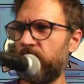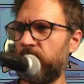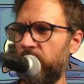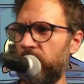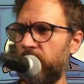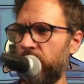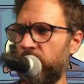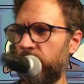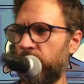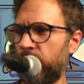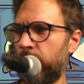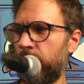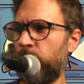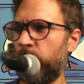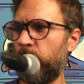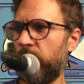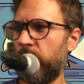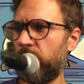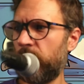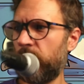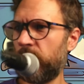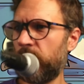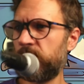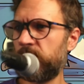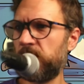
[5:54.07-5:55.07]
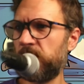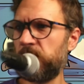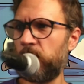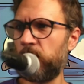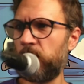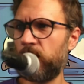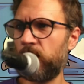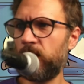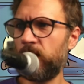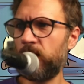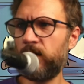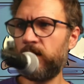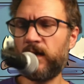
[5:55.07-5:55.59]
in the pedagogy
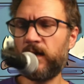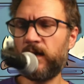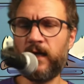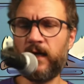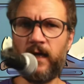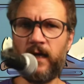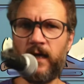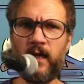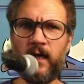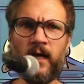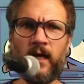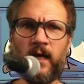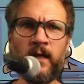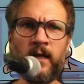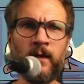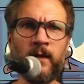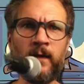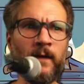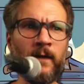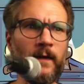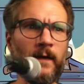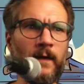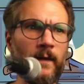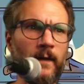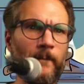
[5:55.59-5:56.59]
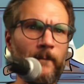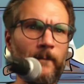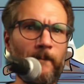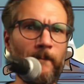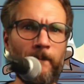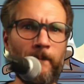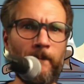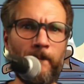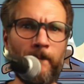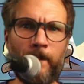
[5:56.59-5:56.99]
world, and um,